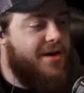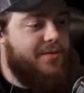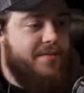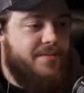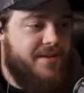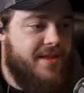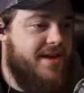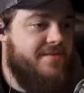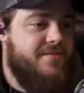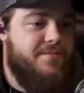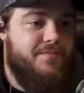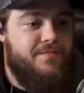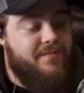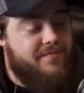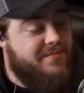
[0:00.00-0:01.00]
We played
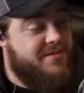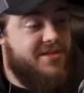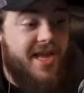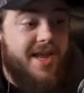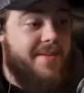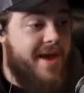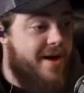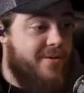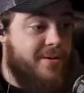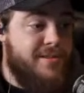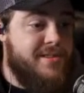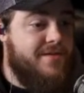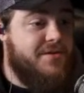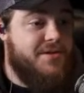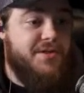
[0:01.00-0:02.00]
same
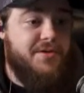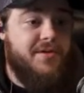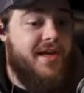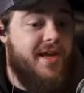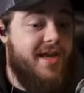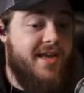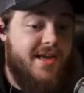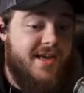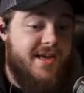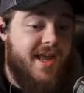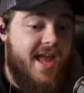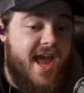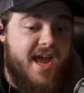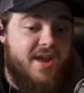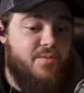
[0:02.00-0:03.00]
hours every single night,
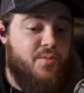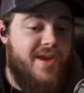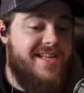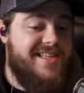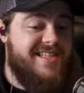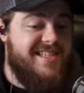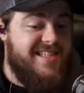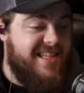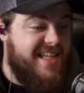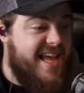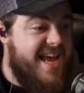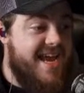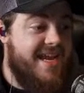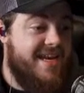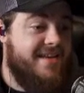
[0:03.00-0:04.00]
and we
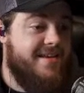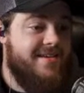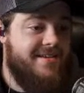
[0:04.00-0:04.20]
slayed.